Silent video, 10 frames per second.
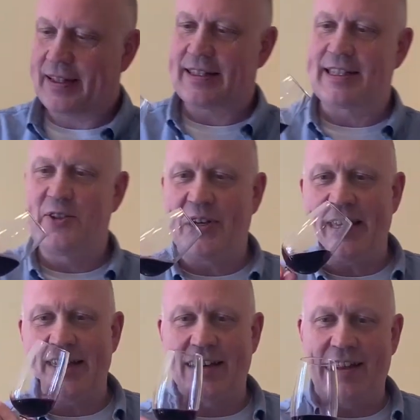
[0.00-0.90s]
just looking at
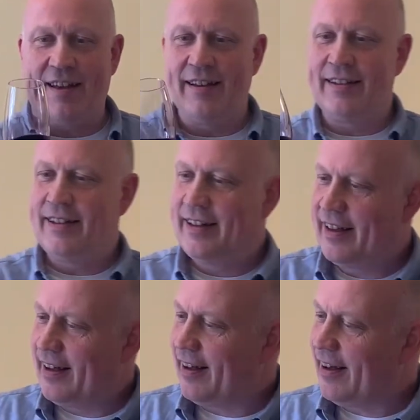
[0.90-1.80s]
the colour,
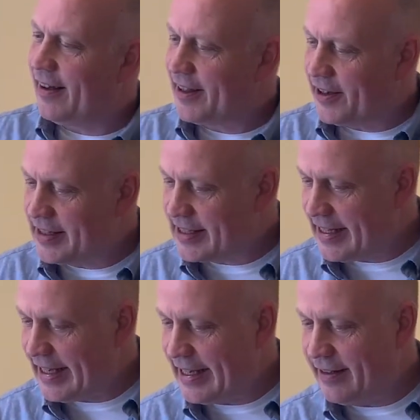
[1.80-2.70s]
you can
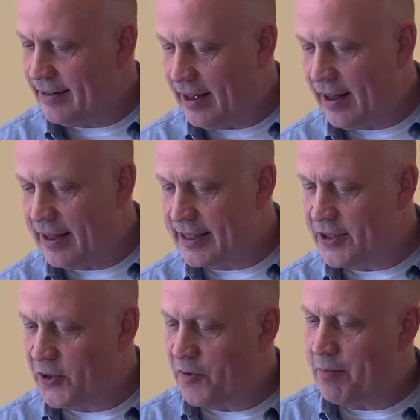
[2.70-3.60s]
see it's a
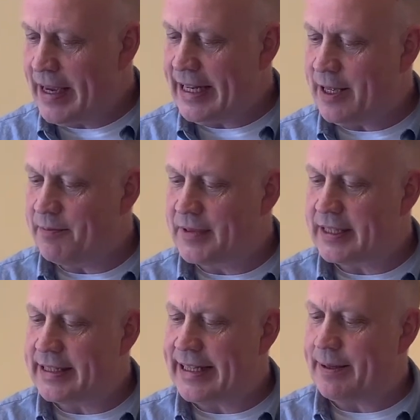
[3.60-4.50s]
sort of medium to
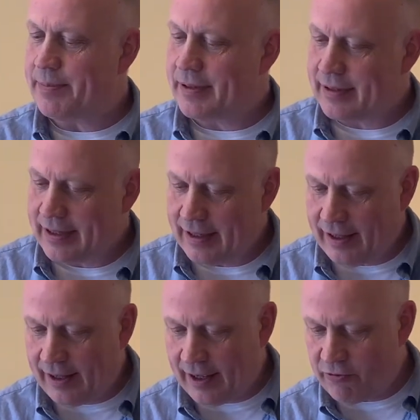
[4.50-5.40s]
deep
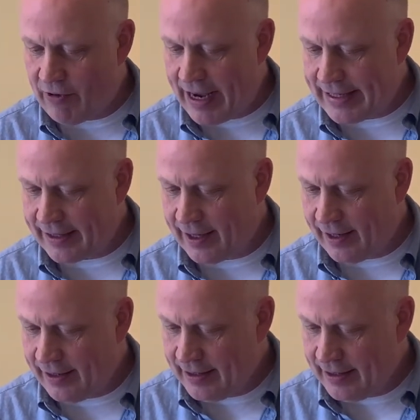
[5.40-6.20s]
red in colour.